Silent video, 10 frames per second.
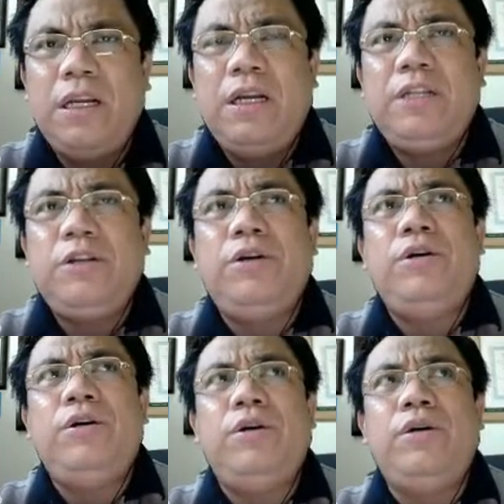
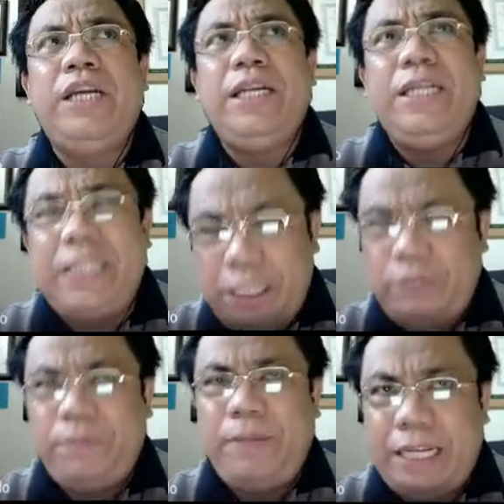So in
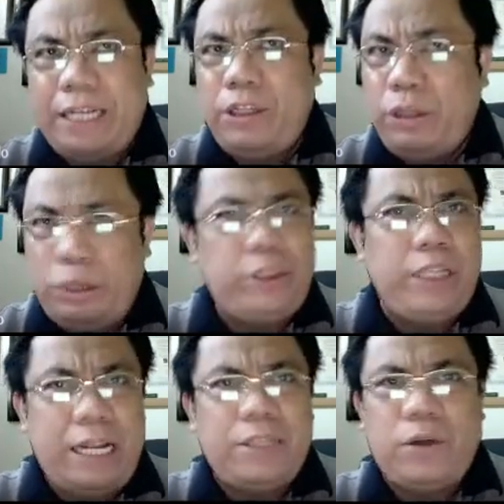decision making, you
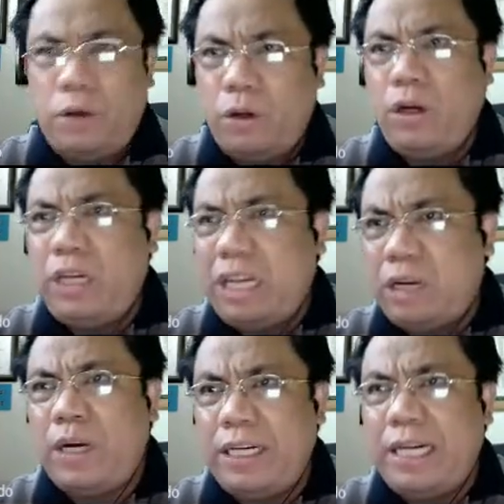utilize all the
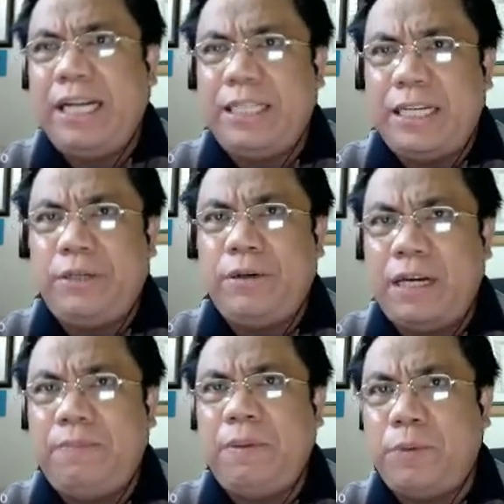acquired knowledge that you
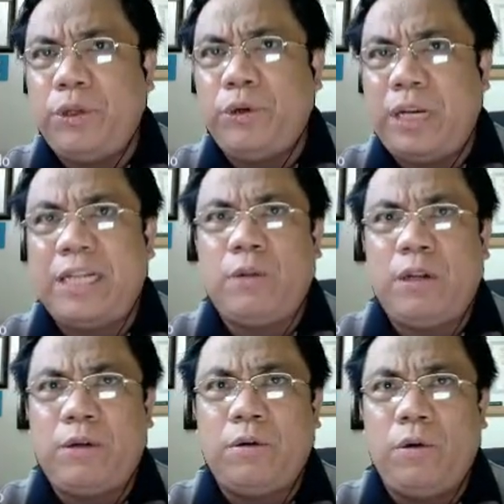have before you can
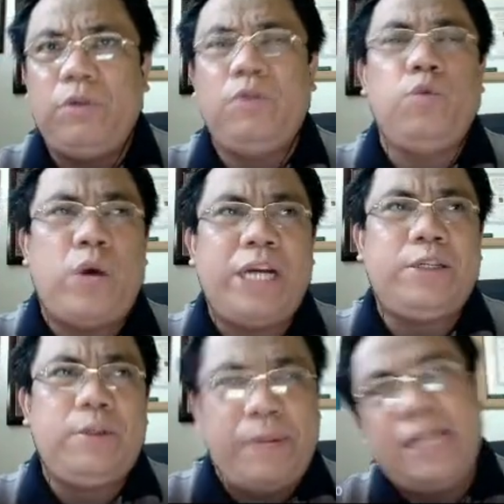actually conclude
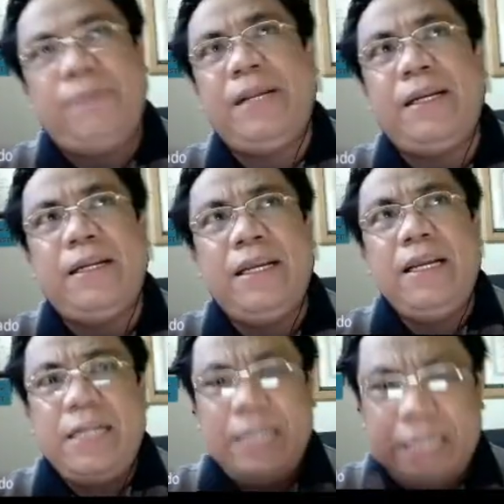what to believe in.
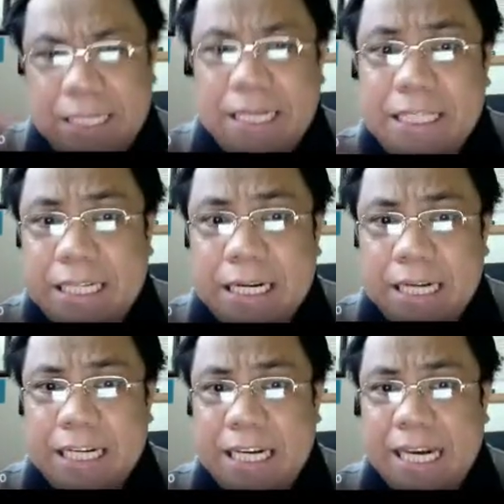This is
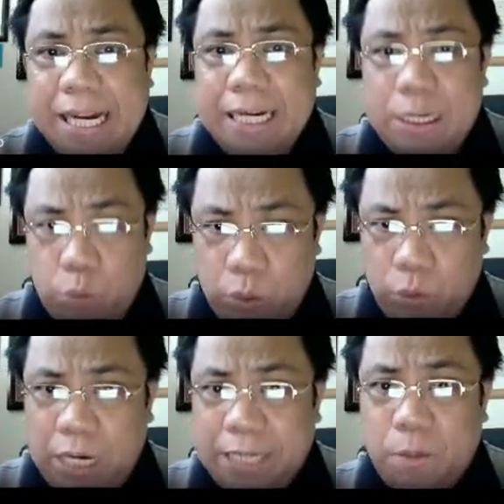exactly the thing that we
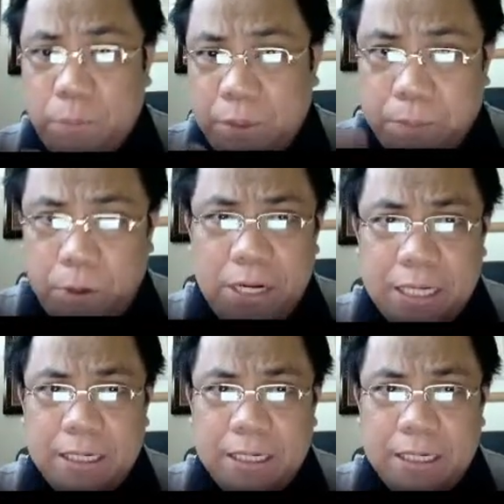would like to pinpoint.